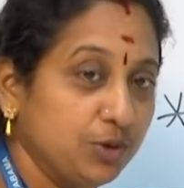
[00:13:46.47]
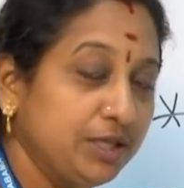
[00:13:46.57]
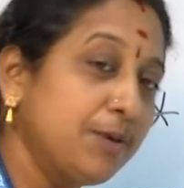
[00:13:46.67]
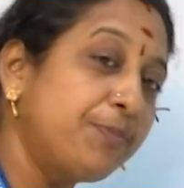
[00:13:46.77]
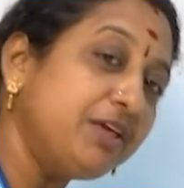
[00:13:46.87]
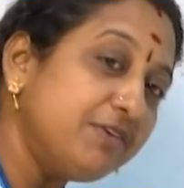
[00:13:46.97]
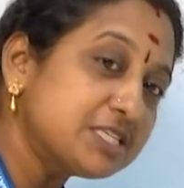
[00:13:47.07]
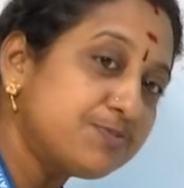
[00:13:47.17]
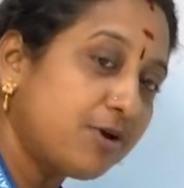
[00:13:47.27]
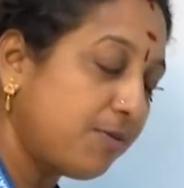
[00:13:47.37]
In the
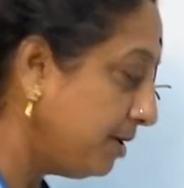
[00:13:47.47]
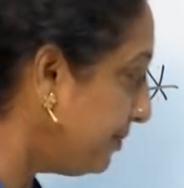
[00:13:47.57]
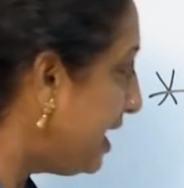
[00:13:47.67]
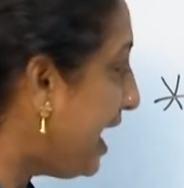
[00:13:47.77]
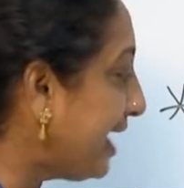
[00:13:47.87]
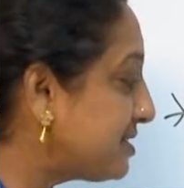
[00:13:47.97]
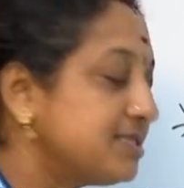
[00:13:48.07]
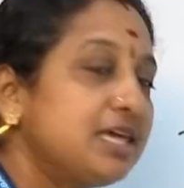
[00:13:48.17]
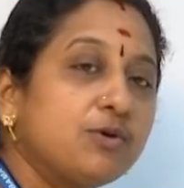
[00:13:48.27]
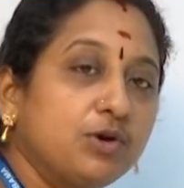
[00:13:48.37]
previous problem x is
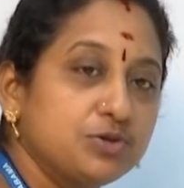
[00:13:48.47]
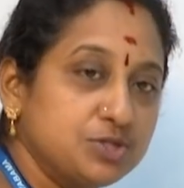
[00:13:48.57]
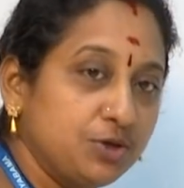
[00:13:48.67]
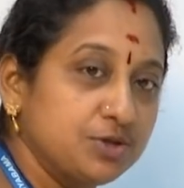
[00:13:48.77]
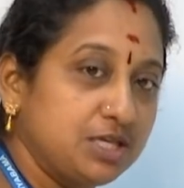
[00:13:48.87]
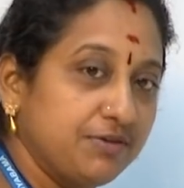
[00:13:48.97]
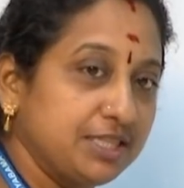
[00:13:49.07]
equal to 0 is given,